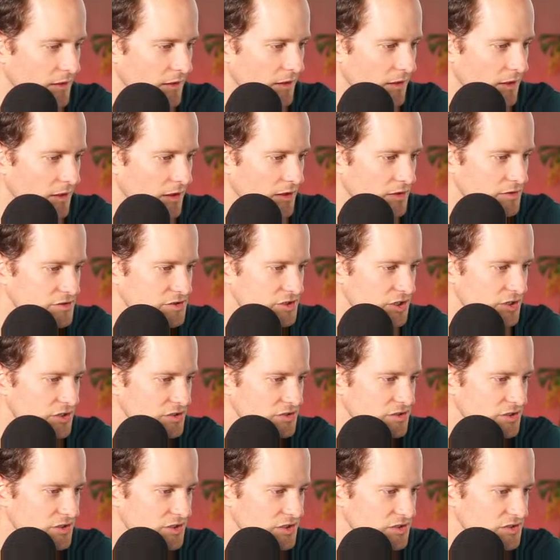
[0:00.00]
and
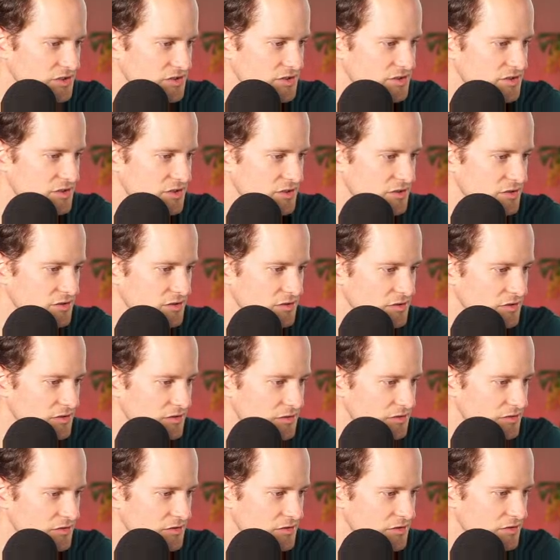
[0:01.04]
change this,
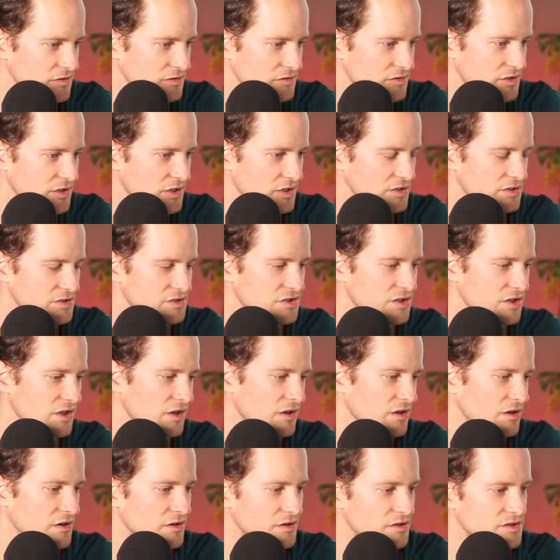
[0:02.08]
change
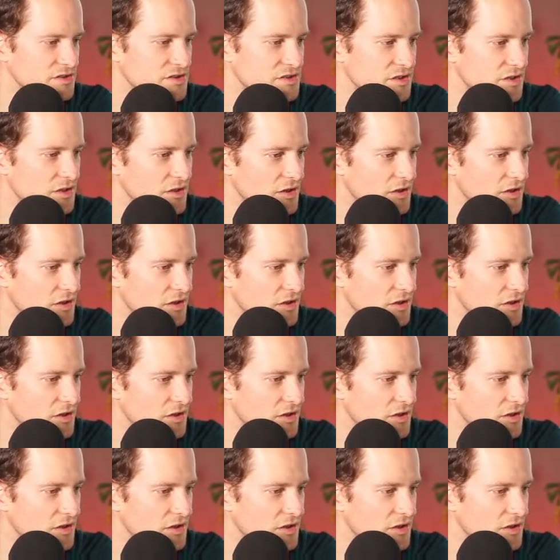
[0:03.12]
those.